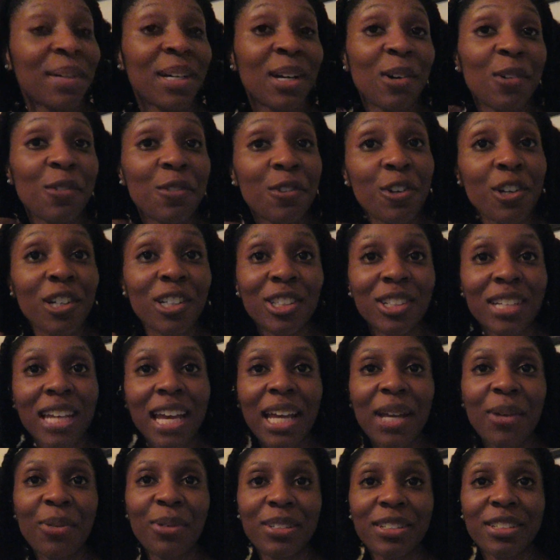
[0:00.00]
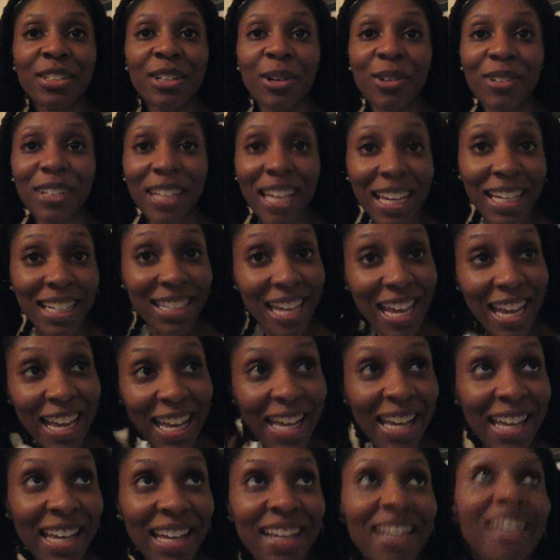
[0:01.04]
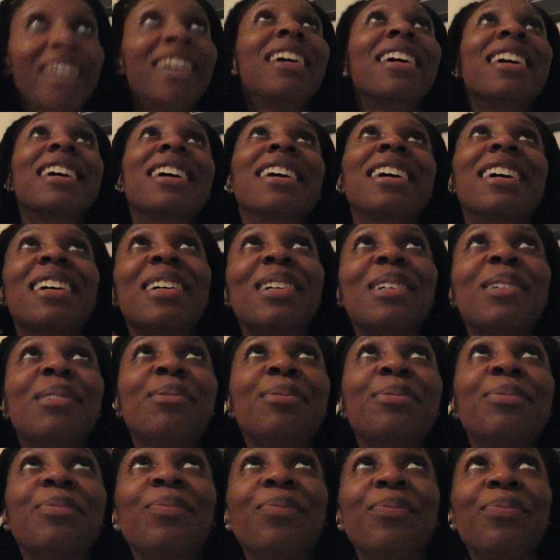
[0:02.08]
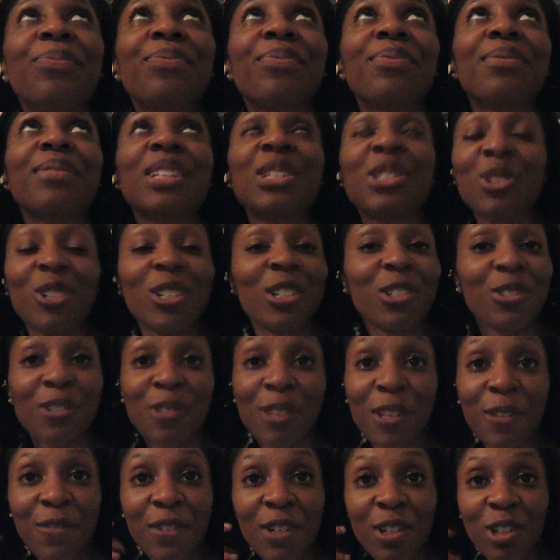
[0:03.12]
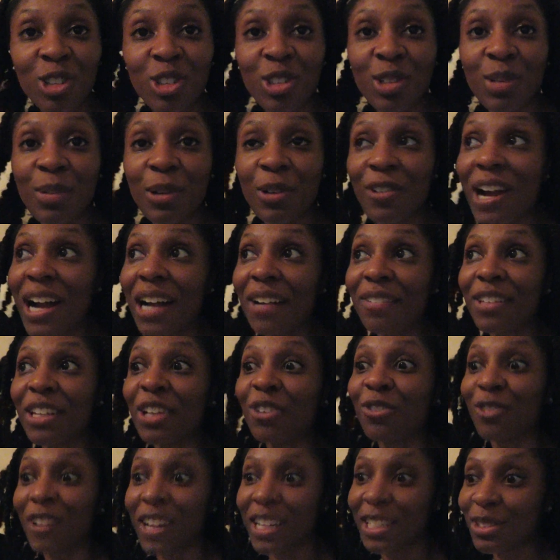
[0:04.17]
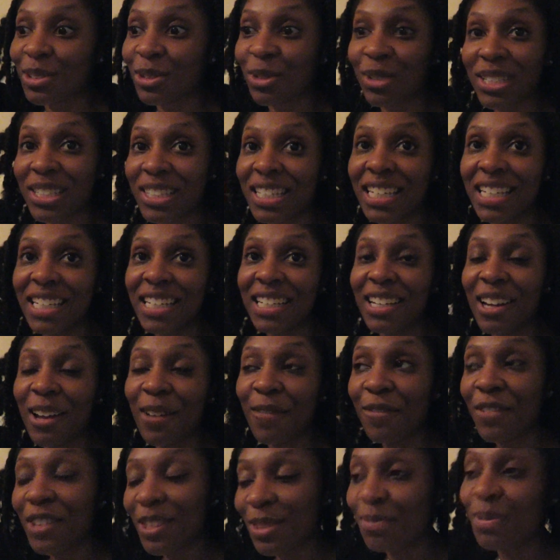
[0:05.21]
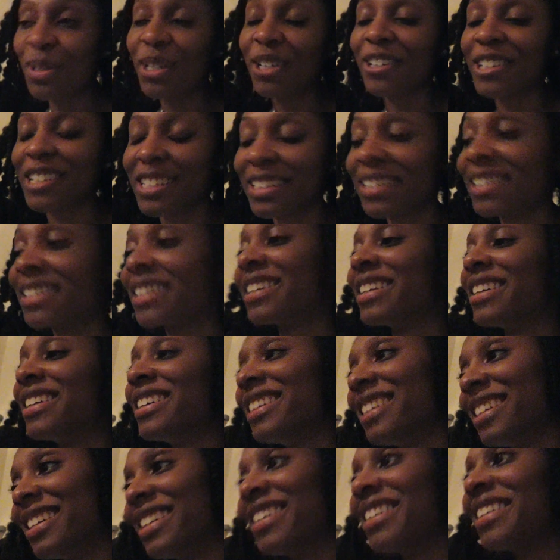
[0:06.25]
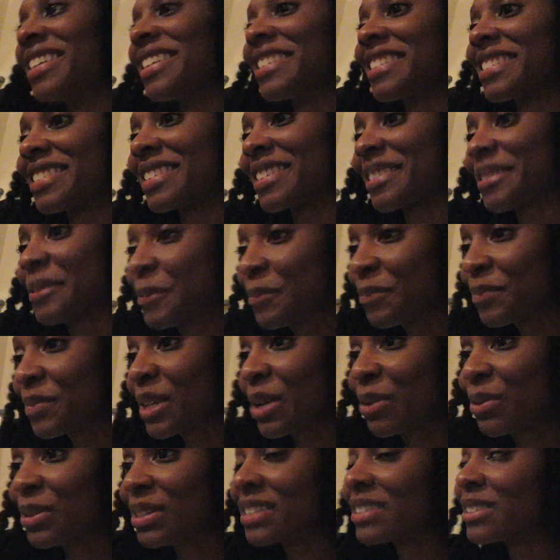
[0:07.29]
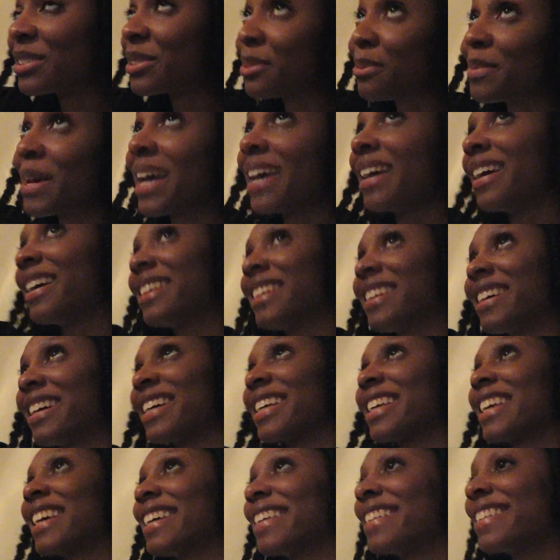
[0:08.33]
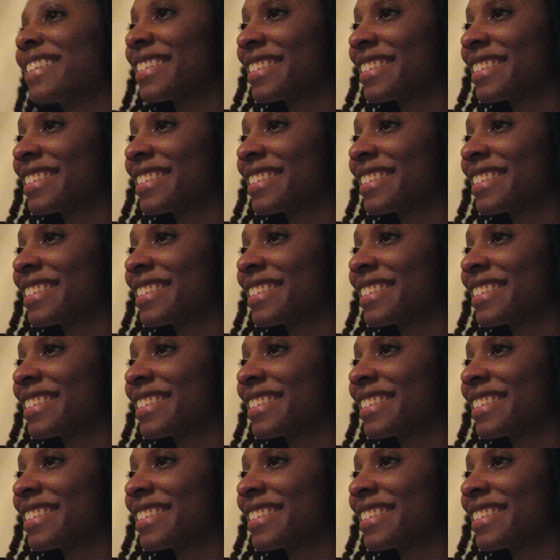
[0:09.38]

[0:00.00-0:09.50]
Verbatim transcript: but overall today was an okay day um, the students from the field trip arrived like right towards the end a fifth period so it wasn't too bad i guess